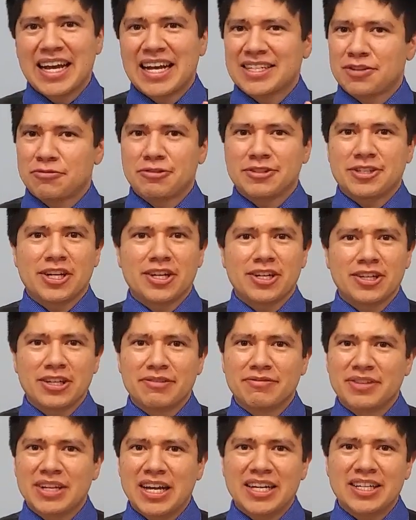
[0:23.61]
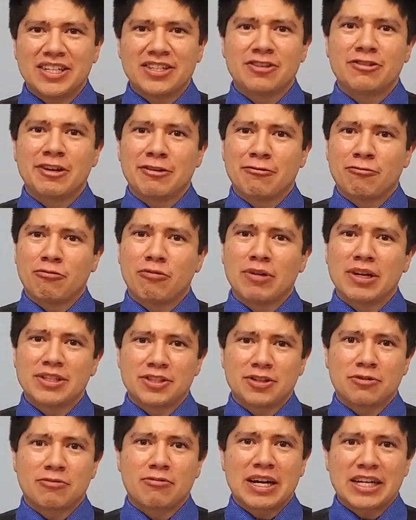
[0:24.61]
As a result of not knowing
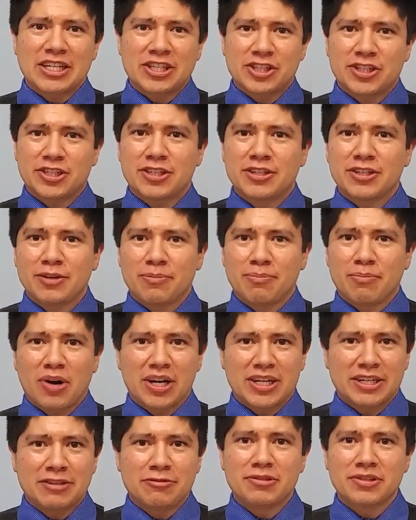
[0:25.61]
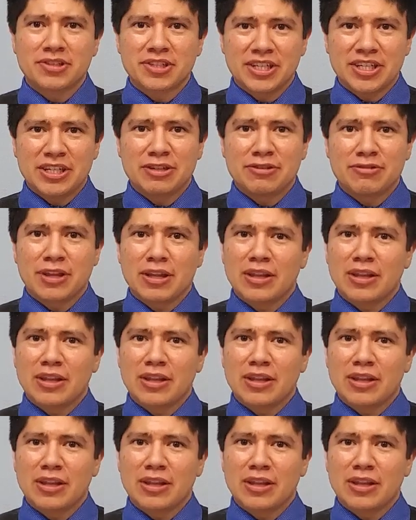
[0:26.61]
what direction the market will go,